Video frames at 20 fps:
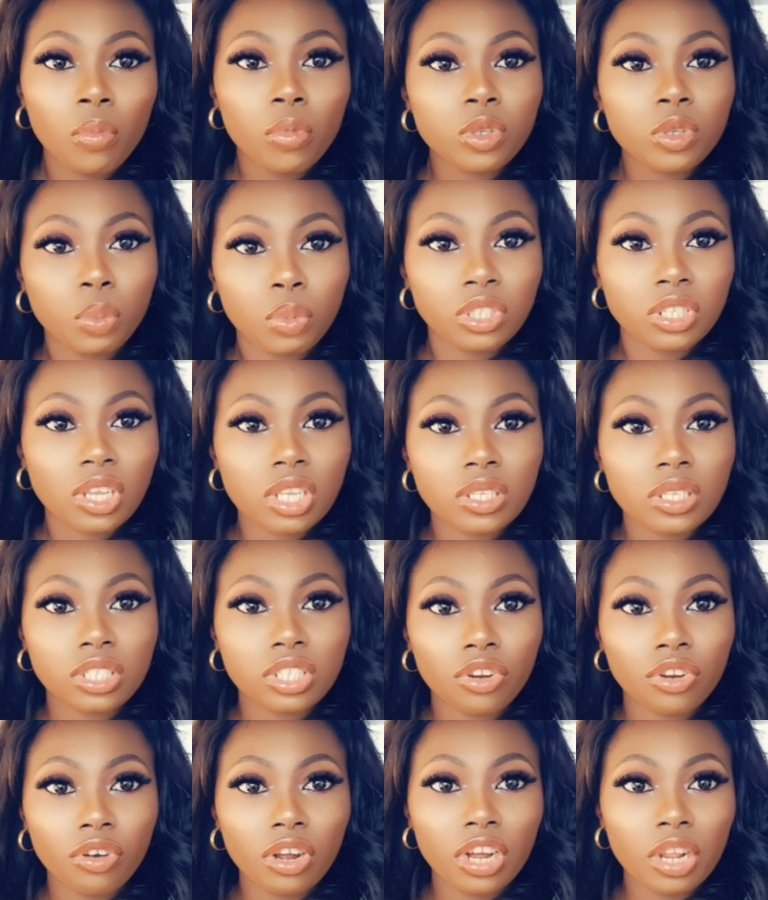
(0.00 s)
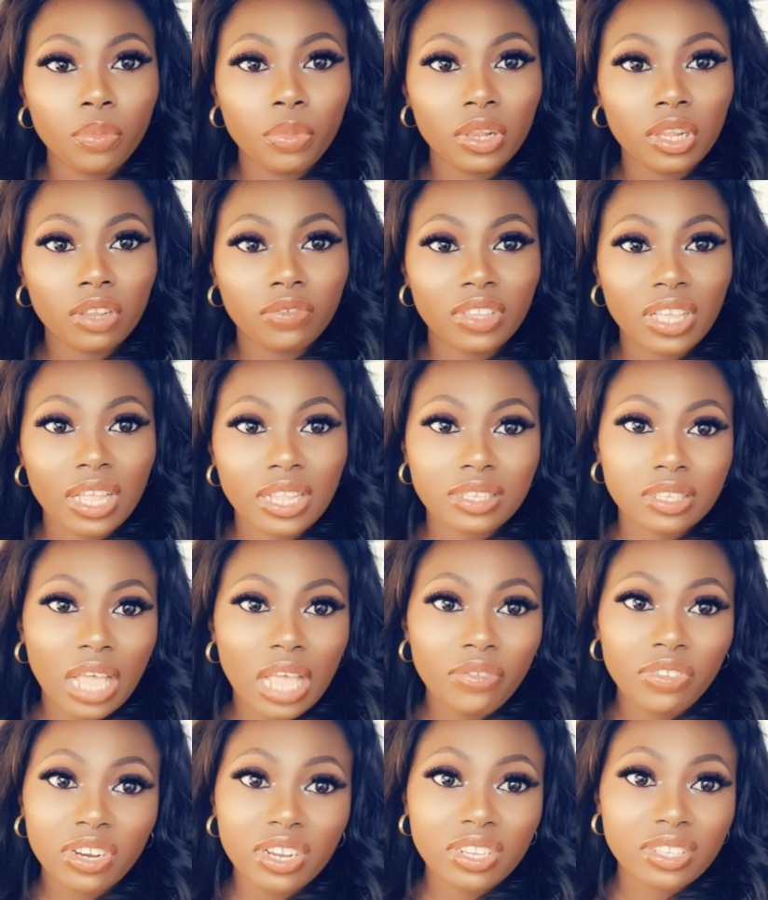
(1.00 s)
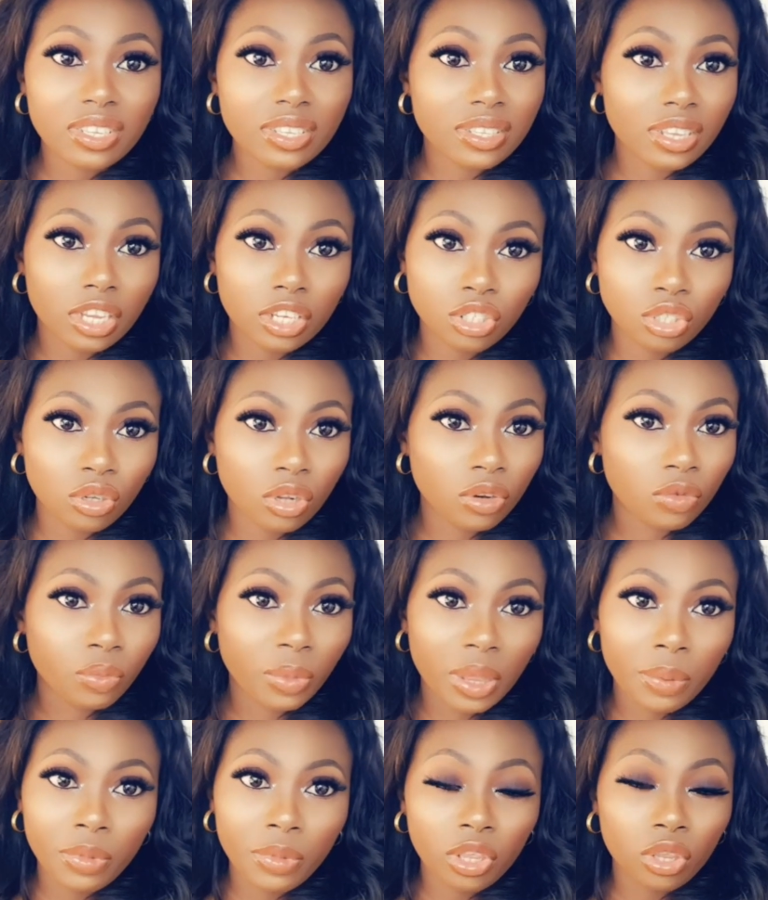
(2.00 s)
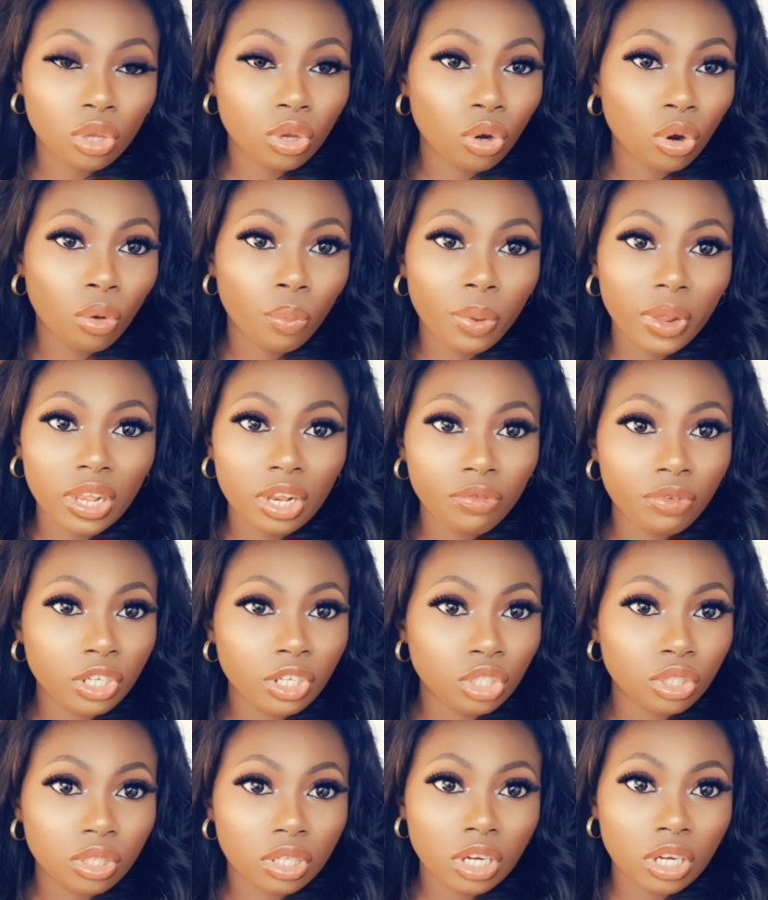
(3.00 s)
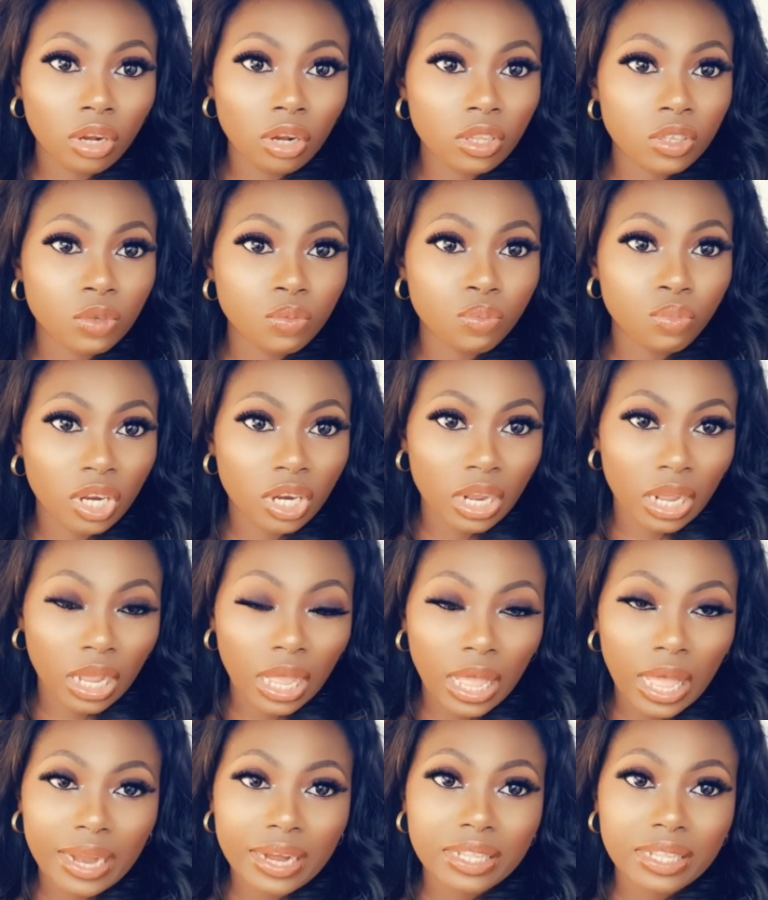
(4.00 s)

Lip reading: Most people just generally believe that having a C-section might make your belly region a lot bigger